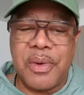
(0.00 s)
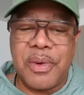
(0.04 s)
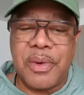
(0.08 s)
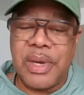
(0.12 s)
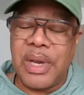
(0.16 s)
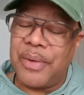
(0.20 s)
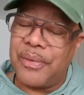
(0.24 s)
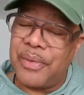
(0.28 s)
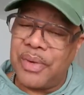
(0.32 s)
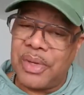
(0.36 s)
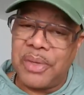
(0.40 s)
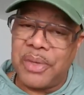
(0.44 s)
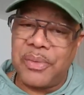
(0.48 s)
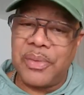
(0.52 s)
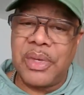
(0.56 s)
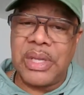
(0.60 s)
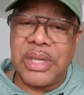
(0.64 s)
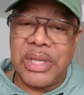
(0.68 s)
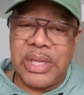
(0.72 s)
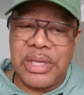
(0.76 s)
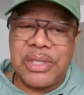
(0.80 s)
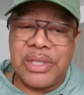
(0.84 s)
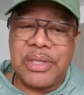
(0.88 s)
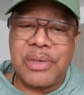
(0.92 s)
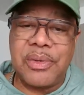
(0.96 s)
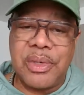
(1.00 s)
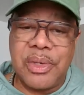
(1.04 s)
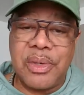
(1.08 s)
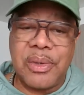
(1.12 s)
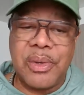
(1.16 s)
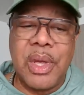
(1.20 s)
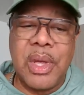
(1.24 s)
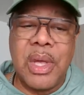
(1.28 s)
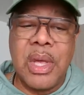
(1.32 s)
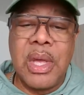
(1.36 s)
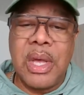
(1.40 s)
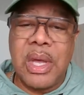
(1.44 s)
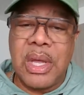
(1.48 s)
I really want to let you know
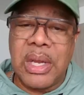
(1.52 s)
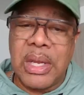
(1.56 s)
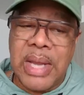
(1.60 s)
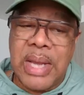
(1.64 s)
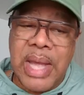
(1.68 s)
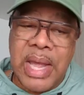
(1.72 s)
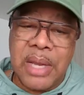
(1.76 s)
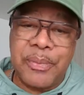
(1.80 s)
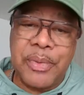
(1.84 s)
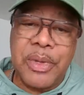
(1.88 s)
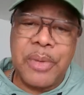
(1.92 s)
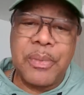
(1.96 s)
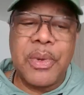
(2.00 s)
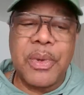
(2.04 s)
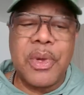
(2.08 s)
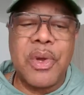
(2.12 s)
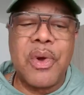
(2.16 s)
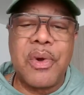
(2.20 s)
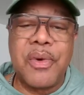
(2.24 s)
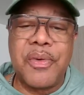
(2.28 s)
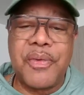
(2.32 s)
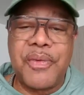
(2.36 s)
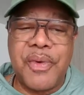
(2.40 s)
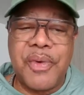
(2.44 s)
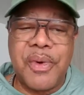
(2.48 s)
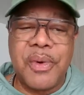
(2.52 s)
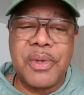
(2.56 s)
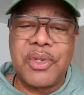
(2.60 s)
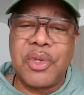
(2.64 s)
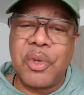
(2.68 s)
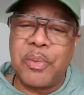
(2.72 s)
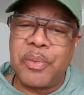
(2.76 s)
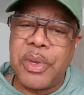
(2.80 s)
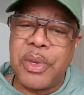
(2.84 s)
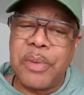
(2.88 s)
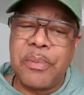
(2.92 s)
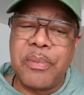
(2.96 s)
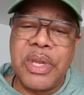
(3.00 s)
a lot of people going forward. So
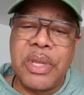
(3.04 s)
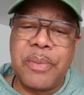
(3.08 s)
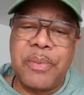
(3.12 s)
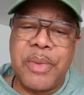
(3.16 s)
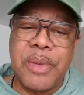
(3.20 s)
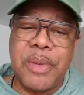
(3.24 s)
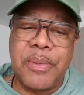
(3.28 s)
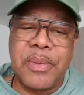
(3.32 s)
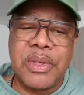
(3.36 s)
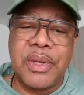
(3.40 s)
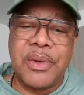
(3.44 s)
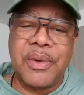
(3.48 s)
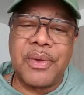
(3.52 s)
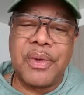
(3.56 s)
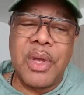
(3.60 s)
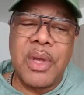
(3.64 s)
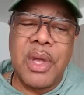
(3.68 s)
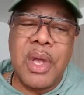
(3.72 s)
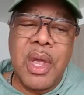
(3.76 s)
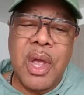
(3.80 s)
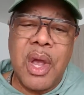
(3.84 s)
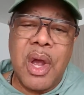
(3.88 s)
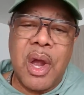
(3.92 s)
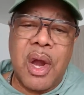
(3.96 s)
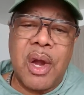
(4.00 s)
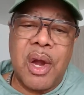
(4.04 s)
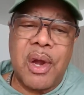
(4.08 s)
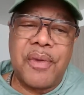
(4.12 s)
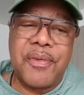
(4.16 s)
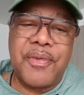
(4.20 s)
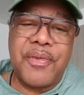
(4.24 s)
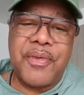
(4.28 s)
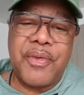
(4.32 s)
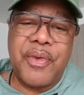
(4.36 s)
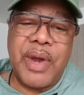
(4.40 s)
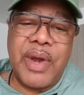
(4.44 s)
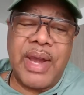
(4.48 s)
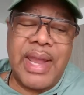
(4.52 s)
many people are
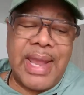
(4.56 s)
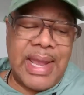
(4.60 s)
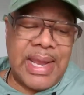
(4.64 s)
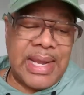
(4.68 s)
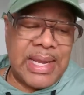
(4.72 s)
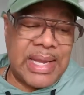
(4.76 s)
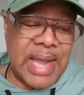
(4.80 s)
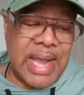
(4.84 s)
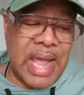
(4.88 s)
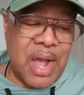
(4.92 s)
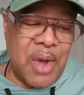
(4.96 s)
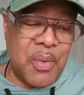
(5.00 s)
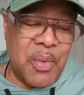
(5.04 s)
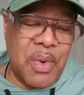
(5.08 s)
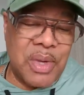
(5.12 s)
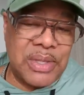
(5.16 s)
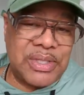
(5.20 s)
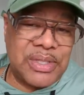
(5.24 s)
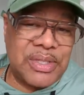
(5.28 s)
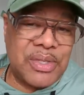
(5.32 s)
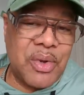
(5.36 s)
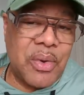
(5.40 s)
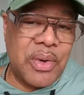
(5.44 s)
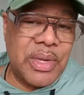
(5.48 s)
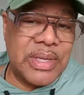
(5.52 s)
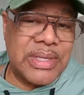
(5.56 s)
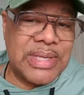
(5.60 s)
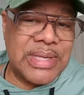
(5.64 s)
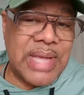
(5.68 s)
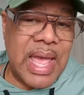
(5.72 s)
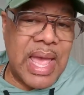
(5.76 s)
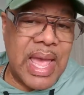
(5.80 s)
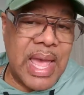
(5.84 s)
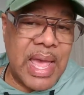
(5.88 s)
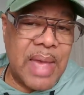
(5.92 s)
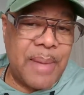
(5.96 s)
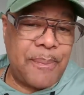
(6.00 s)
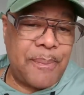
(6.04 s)
afraid now what's going to
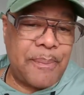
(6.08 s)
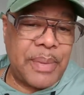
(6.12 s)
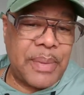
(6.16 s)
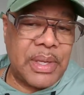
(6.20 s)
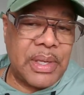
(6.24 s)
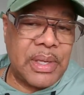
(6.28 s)
happen.